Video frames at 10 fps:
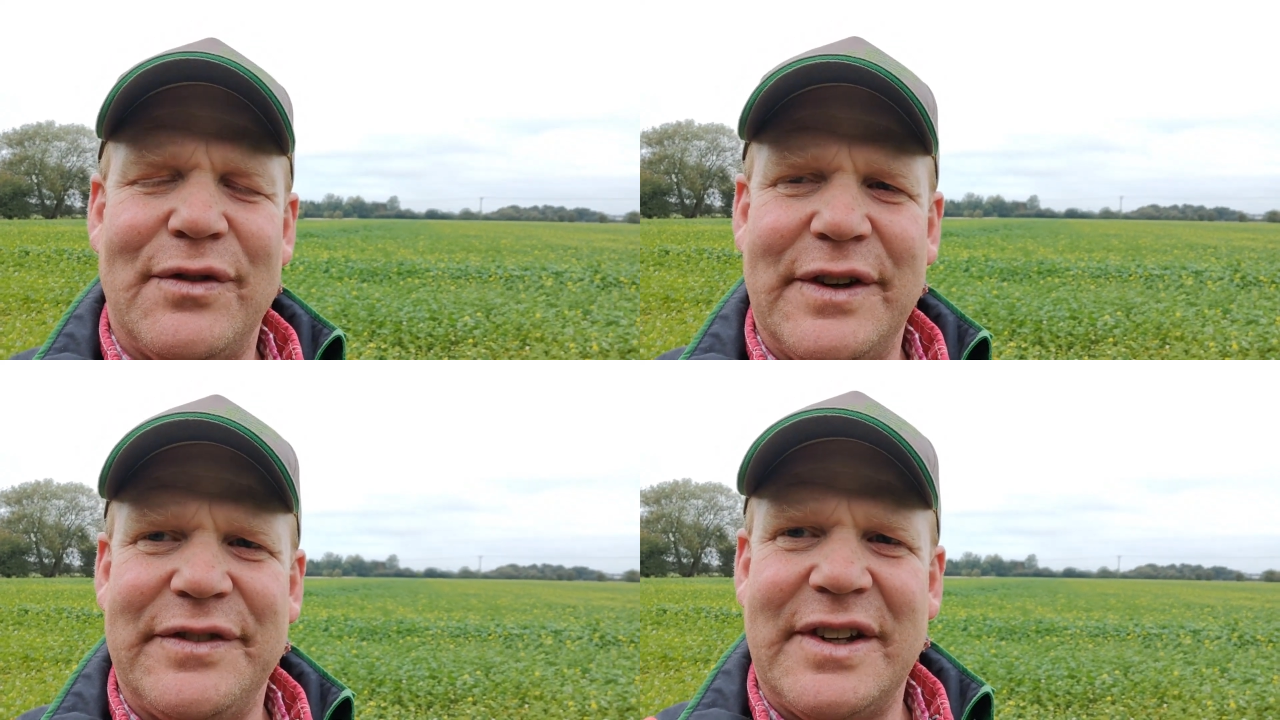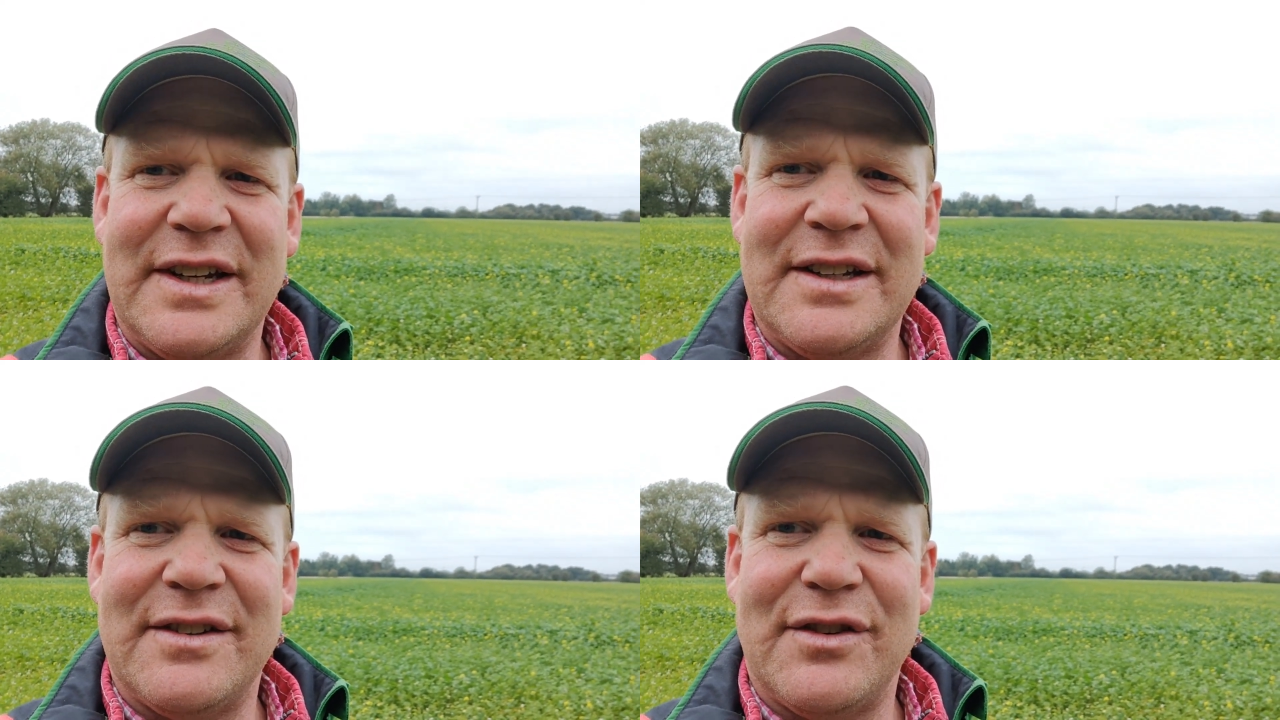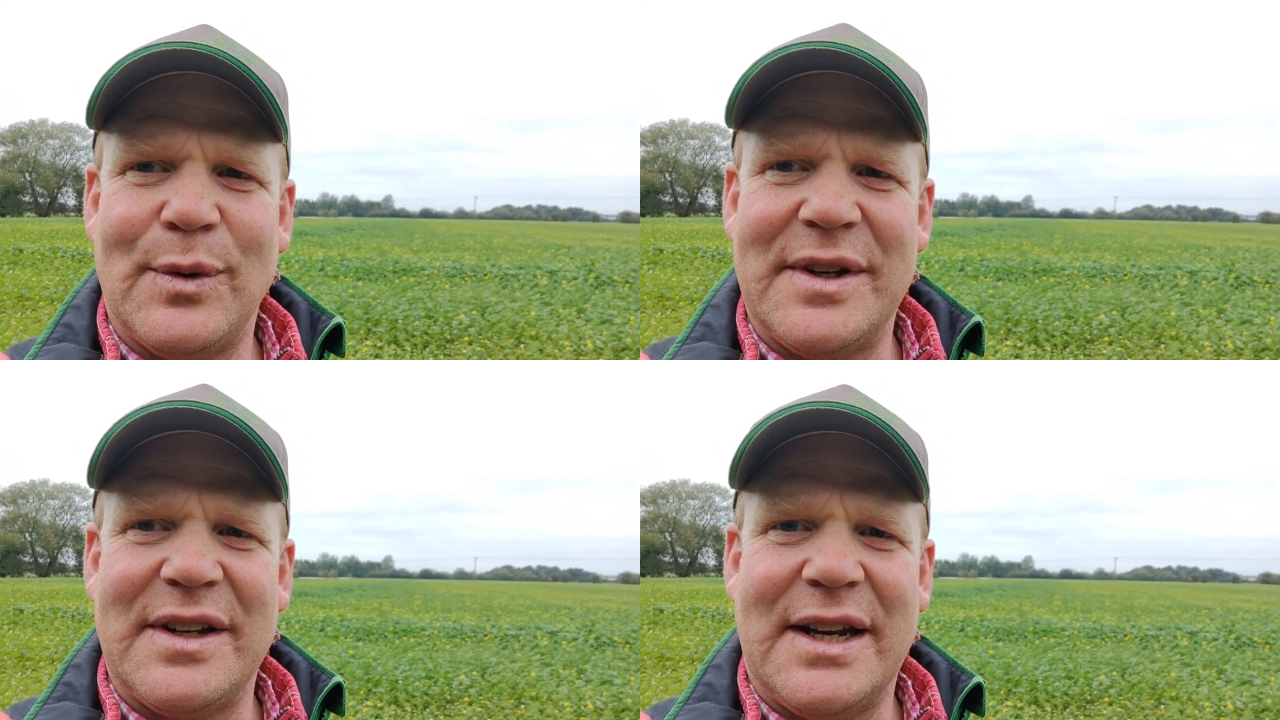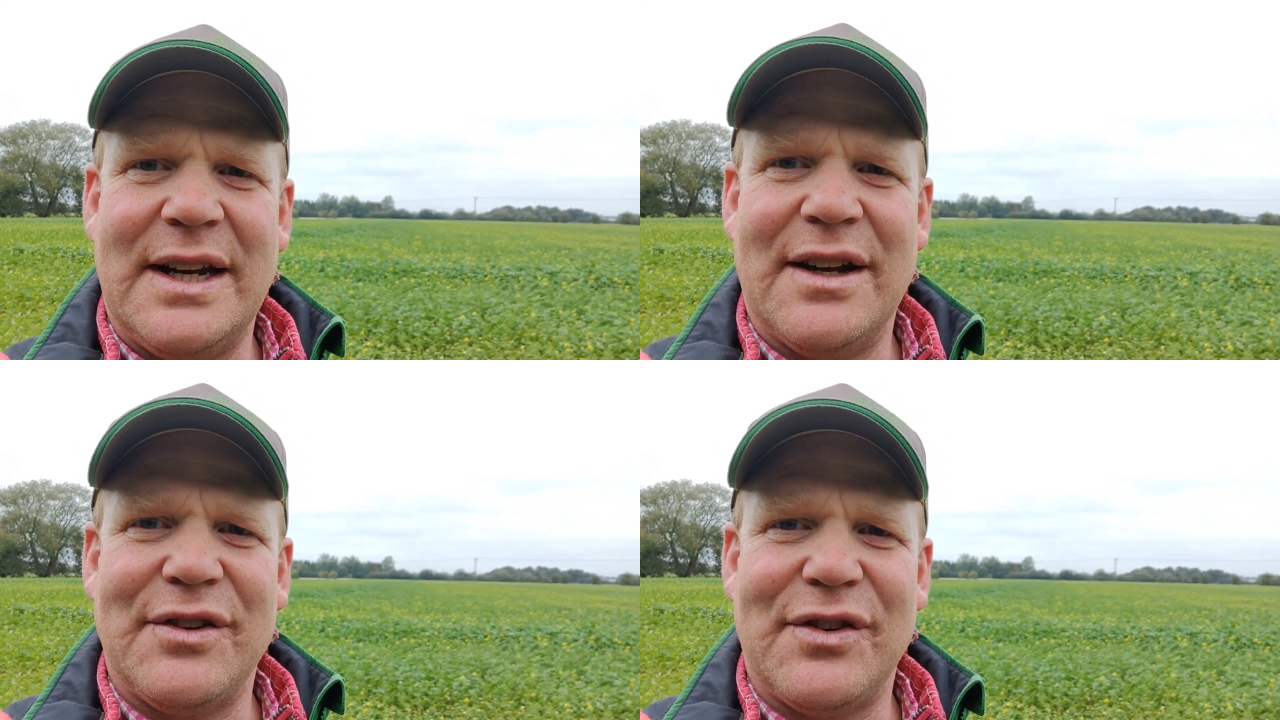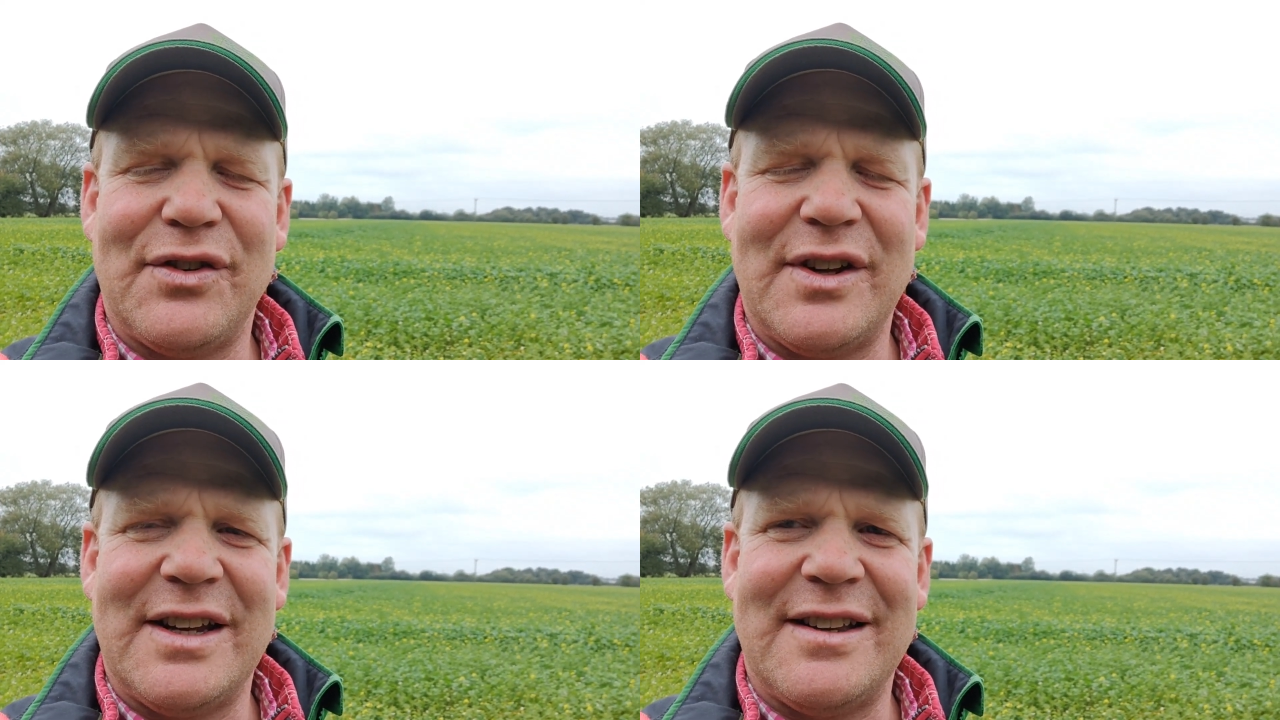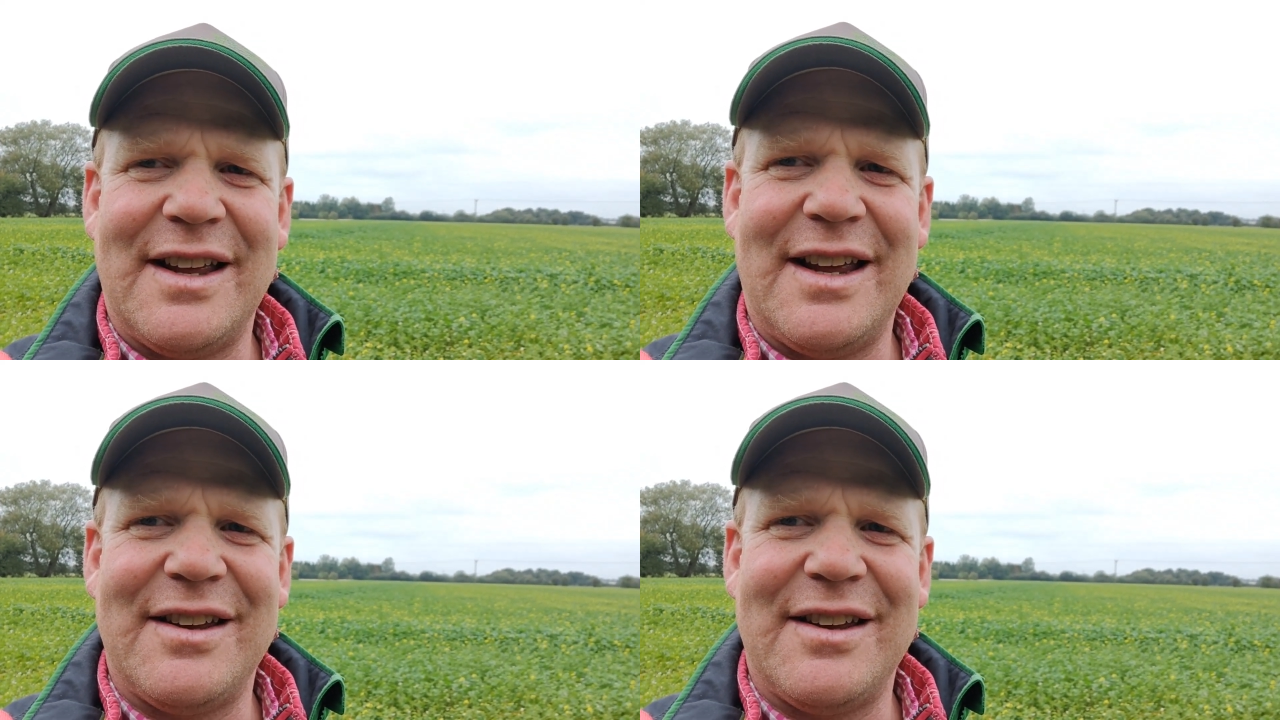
15 to 20 kilos of seed